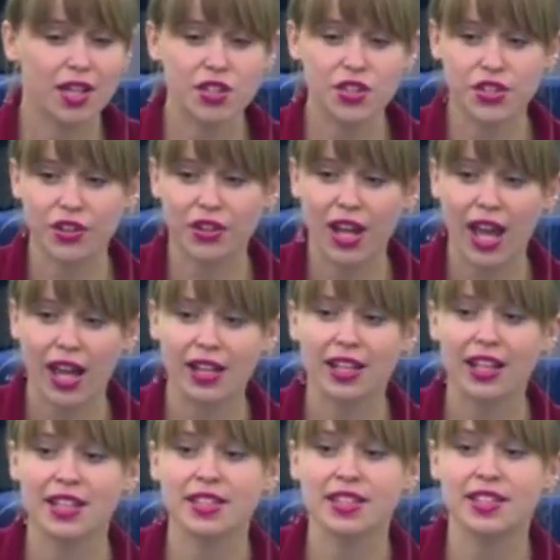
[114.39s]
Is there
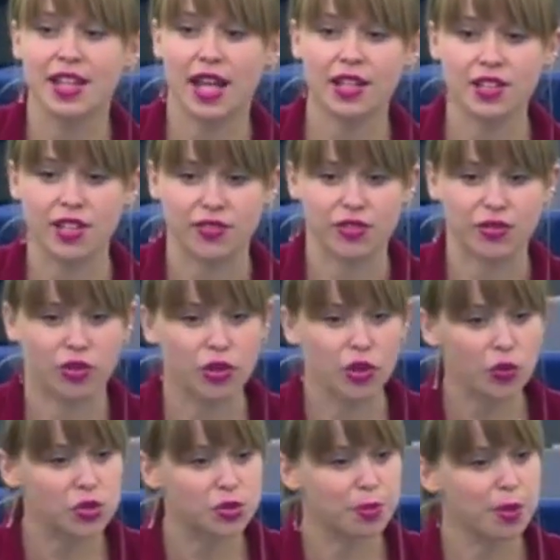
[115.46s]
any incentives for
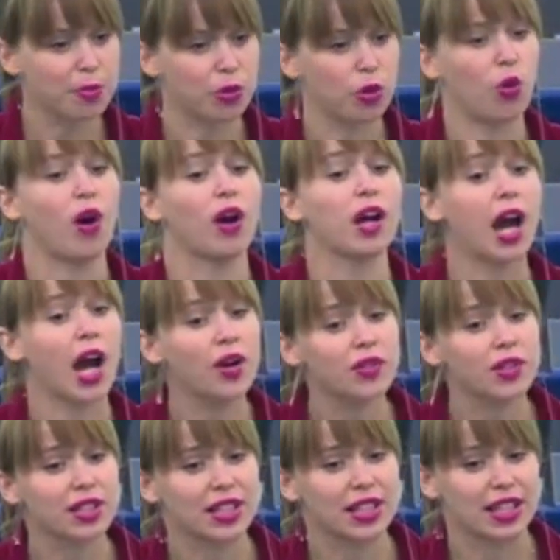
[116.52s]
those people who are
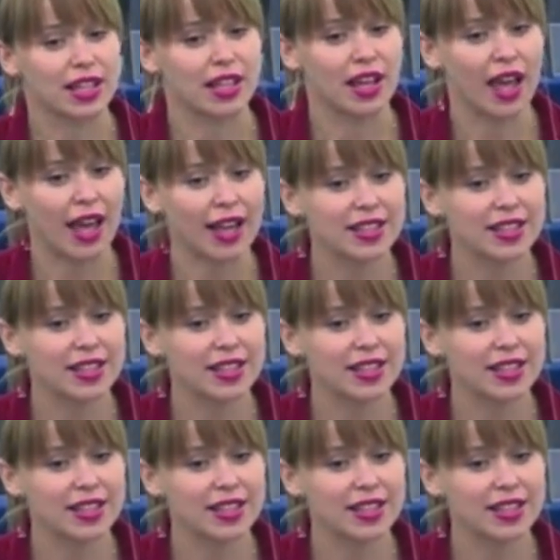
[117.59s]
currently